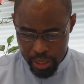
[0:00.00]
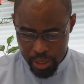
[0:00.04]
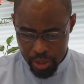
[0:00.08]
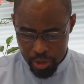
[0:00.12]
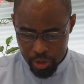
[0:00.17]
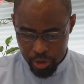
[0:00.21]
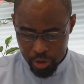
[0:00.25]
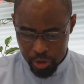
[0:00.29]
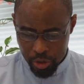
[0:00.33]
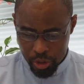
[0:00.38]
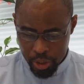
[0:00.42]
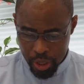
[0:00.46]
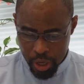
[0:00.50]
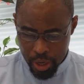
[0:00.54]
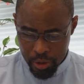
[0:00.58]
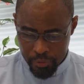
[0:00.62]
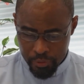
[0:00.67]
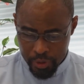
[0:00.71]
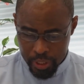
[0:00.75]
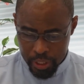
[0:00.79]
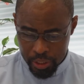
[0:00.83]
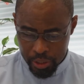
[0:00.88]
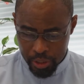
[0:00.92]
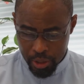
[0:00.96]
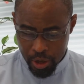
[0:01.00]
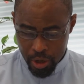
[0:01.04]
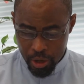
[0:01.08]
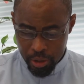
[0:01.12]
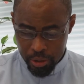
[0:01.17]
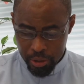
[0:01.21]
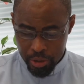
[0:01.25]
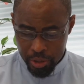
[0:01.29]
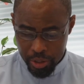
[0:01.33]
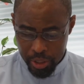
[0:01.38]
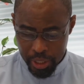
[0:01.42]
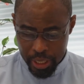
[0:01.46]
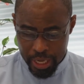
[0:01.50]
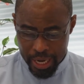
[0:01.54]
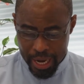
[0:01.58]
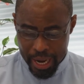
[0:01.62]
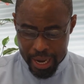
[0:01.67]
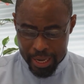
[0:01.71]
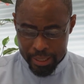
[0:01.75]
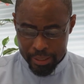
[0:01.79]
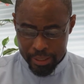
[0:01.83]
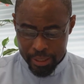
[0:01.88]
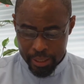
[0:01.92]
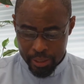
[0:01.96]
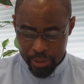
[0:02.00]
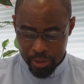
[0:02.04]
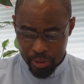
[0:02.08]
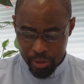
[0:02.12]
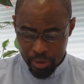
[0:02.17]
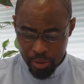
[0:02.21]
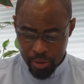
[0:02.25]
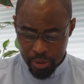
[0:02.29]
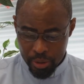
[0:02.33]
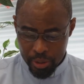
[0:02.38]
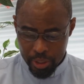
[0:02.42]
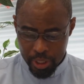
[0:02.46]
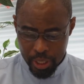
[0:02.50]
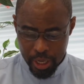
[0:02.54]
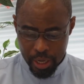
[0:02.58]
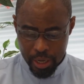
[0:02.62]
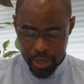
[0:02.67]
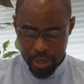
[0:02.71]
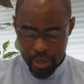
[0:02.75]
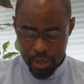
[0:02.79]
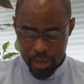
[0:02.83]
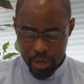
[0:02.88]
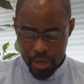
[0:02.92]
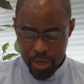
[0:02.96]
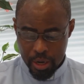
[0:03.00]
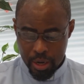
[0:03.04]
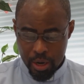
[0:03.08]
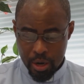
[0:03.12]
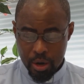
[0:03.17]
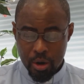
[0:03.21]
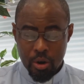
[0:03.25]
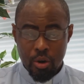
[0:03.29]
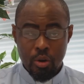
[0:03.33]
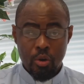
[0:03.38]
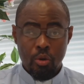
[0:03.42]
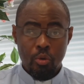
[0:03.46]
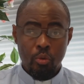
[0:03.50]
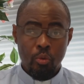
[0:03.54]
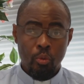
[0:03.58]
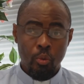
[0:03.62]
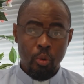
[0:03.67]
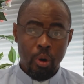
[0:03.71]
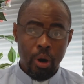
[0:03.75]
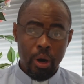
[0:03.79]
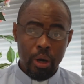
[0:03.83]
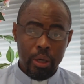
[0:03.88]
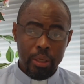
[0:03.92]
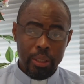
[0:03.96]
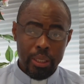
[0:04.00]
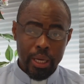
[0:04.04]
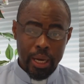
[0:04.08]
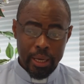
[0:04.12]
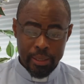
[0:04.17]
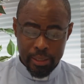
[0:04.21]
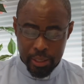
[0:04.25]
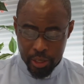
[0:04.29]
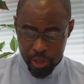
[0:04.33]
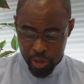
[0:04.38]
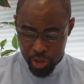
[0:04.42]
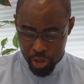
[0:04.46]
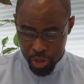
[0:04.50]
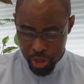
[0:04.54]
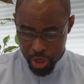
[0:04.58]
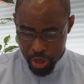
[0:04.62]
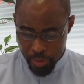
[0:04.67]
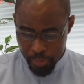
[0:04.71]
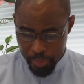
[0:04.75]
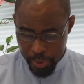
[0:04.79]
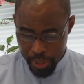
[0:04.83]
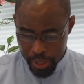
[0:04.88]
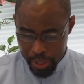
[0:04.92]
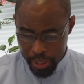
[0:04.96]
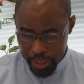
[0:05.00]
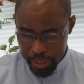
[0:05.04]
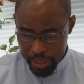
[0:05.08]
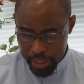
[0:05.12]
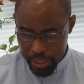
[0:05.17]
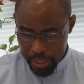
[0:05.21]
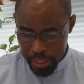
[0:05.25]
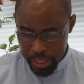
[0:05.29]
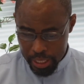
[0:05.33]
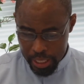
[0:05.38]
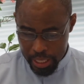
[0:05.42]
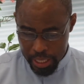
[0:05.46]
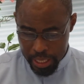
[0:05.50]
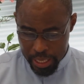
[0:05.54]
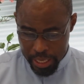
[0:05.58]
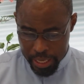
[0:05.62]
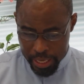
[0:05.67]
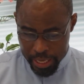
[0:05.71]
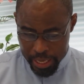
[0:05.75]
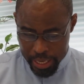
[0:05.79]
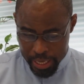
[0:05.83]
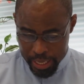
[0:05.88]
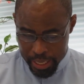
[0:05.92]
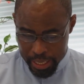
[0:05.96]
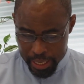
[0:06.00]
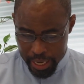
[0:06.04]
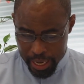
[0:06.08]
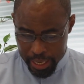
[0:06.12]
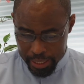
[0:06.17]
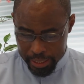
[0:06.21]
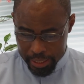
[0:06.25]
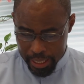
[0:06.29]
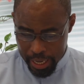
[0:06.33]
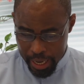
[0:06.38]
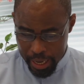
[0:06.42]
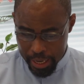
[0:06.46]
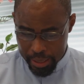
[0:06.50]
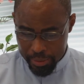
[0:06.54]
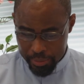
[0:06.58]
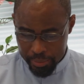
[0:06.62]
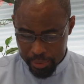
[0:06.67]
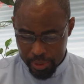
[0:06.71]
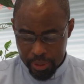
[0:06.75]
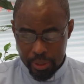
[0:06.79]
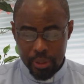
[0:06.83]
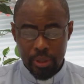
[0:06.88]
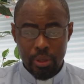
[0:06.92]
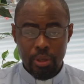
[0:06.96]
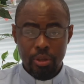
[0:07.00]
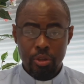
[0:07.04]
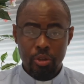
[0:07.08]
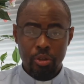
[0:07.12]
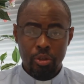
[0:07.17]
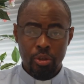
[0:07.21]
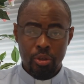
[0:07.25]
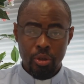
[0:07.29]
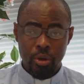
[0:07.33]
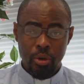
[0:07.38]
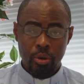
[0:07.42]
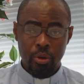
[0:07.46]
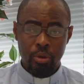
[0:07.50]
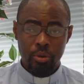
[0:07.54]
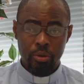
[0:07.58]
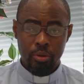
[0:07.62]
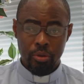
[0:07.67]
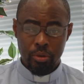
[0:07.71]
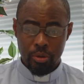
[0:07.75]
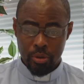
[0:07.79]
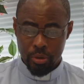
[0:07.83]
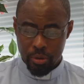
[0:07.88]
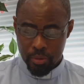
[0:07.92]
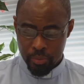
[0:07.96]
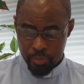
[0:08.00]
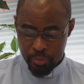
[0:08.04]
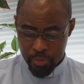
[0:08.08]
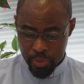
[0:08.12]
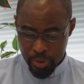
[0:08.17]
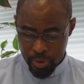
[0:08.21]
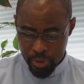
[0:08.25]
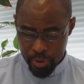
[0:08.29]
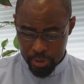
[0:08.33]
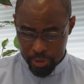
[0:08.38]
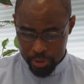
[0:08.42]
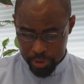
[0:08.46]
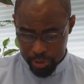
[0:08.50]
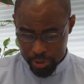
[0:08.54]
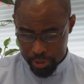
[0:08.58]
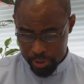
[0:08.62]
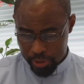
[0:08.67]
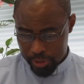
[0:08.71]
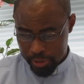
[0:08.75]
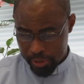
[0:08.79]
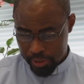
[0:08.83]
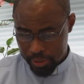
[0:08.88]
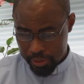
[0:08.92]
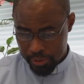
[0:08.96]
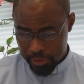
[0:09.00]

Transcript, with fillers: He served his country as a soldier, worked as a shepherd, and at times sold books